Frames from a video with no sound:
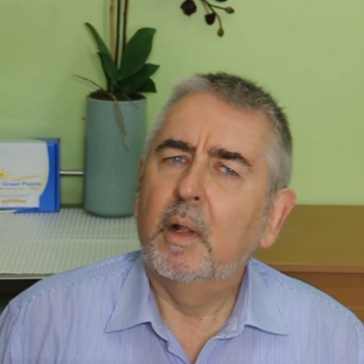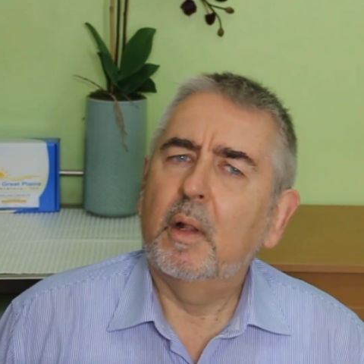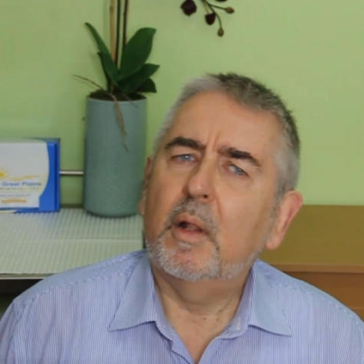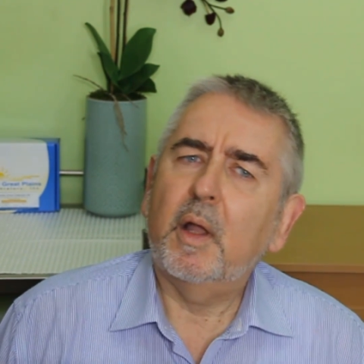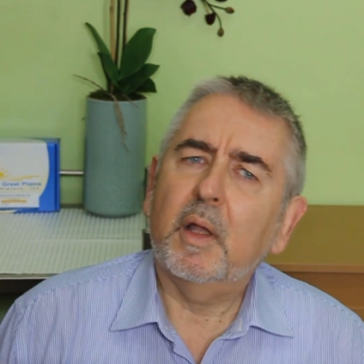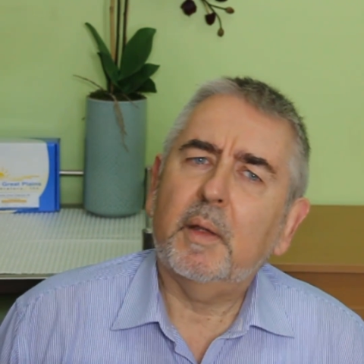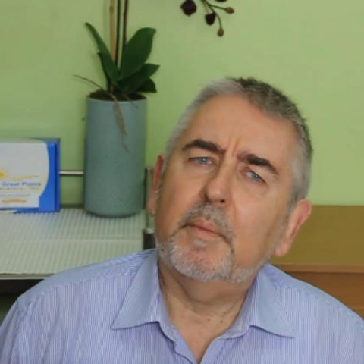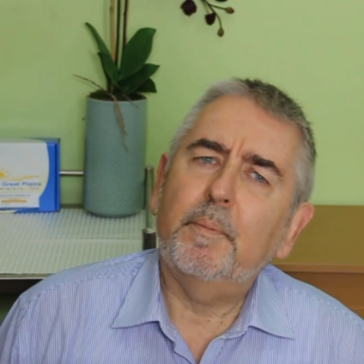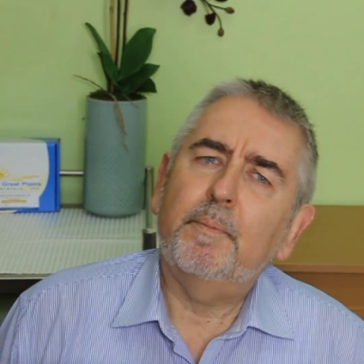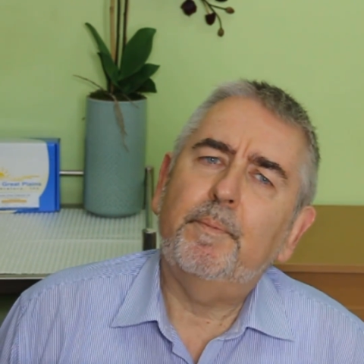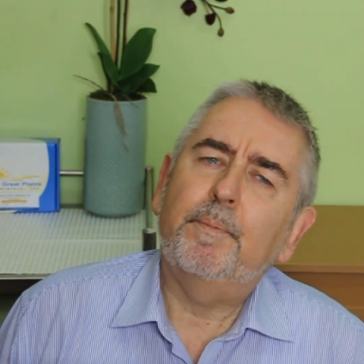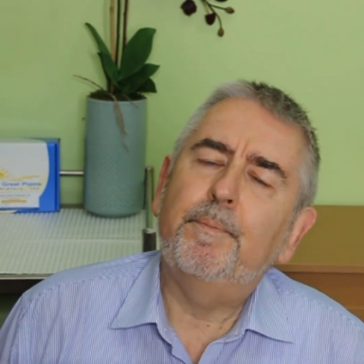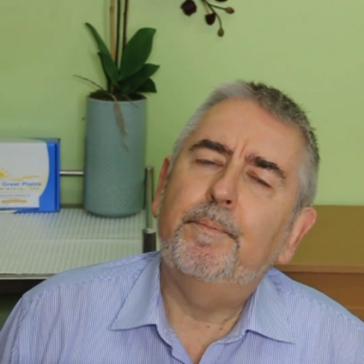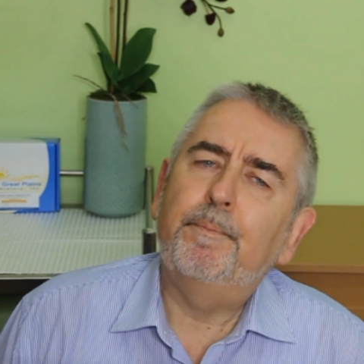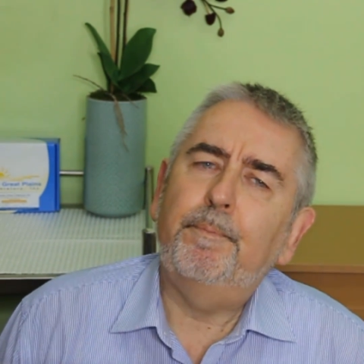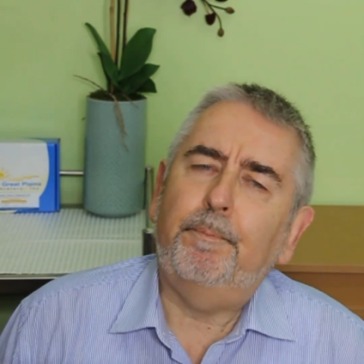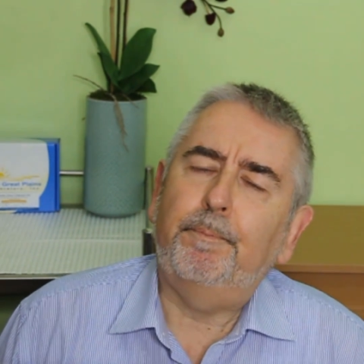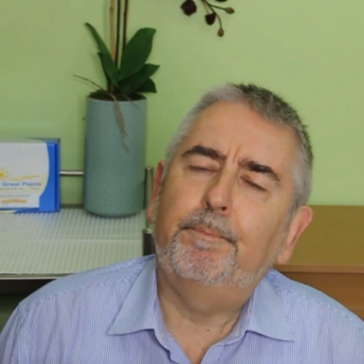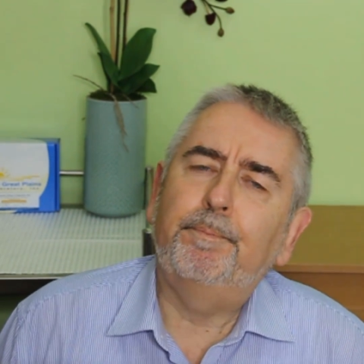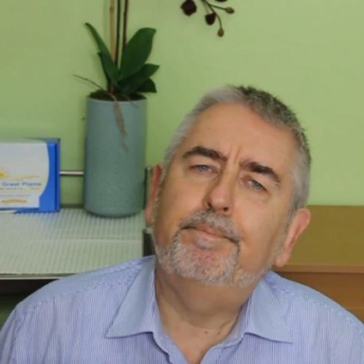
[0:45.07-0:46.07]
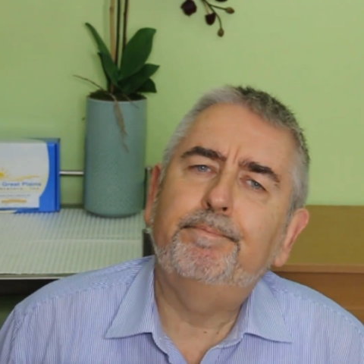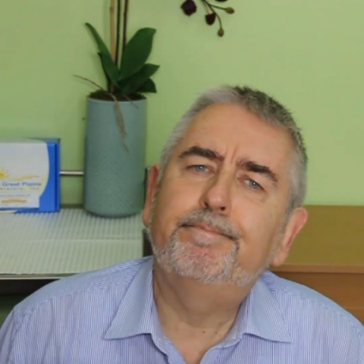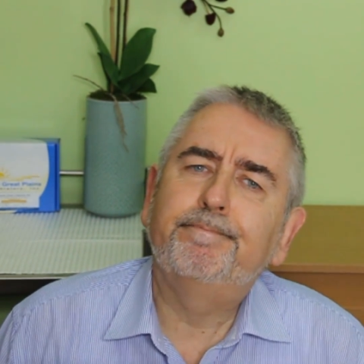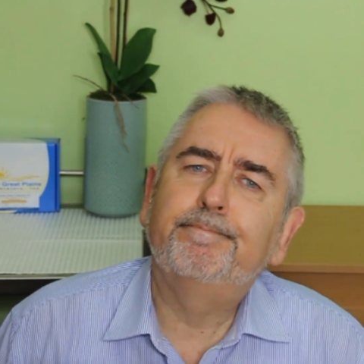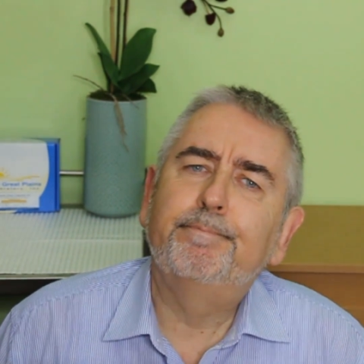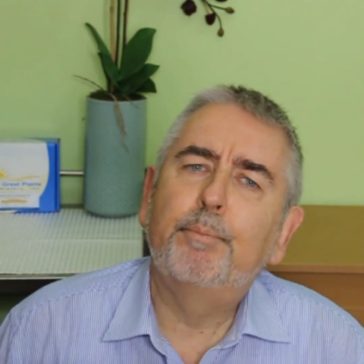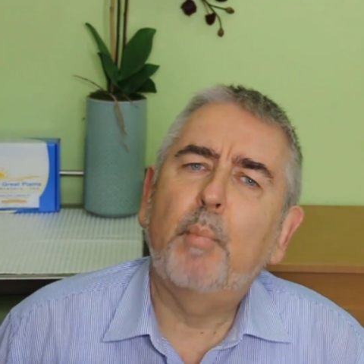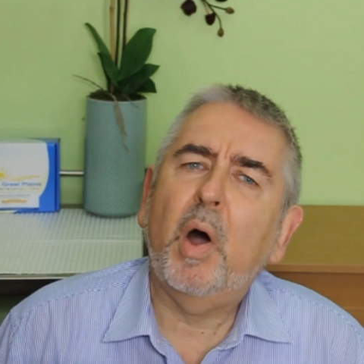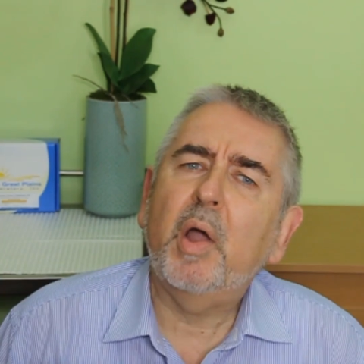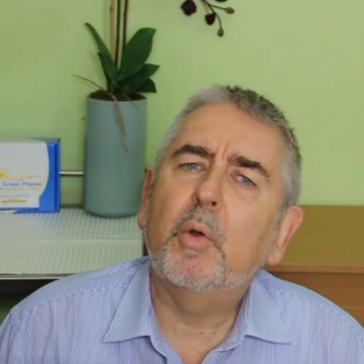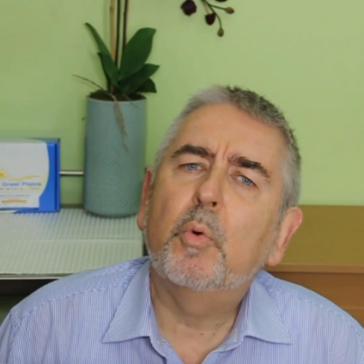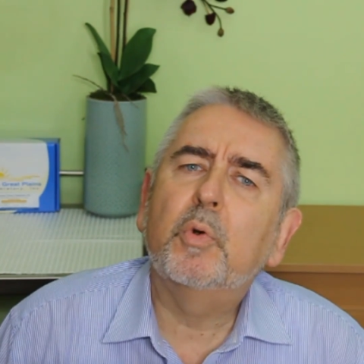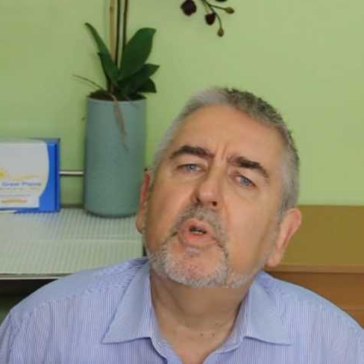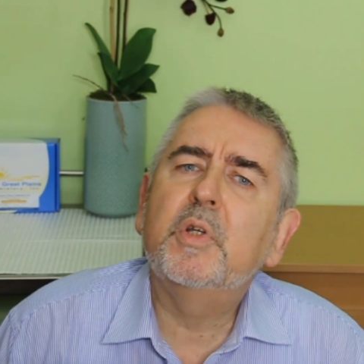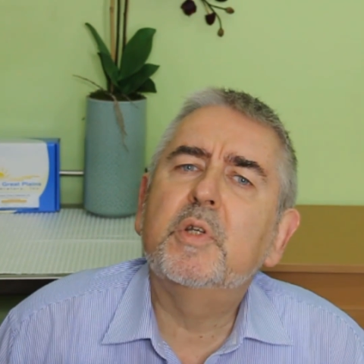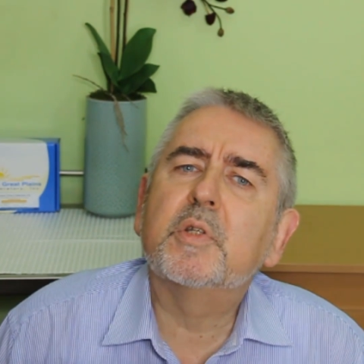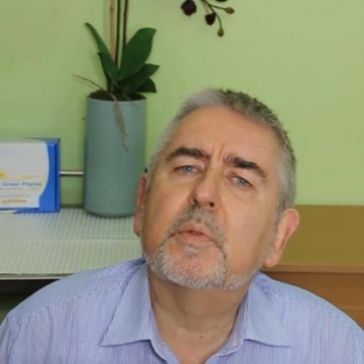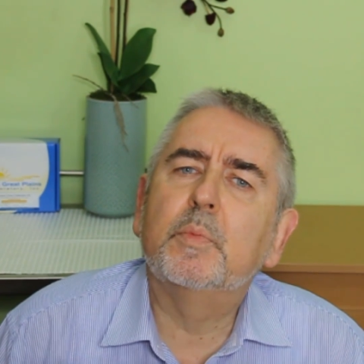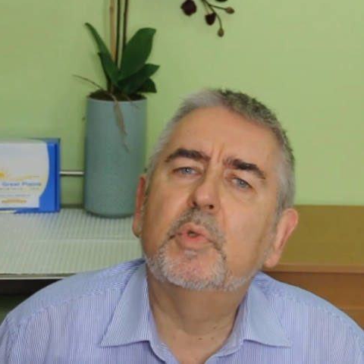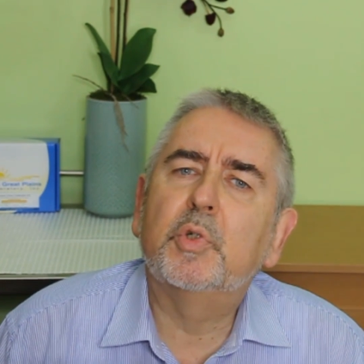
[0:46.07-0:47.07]
Like, my
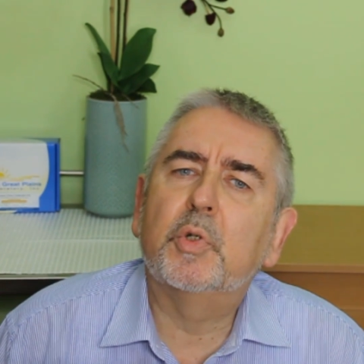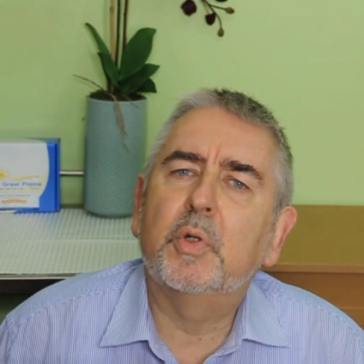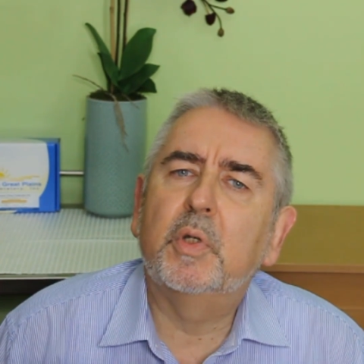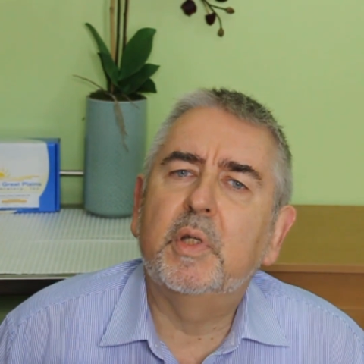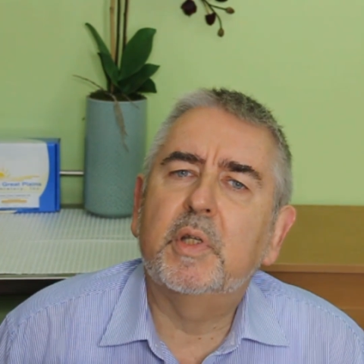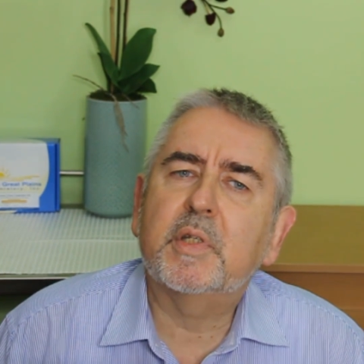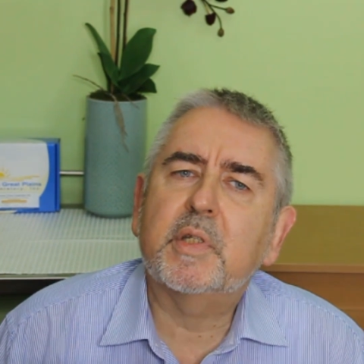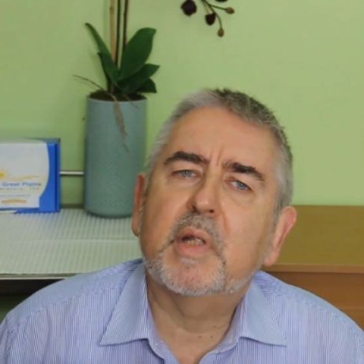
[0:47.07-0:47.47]
autism journey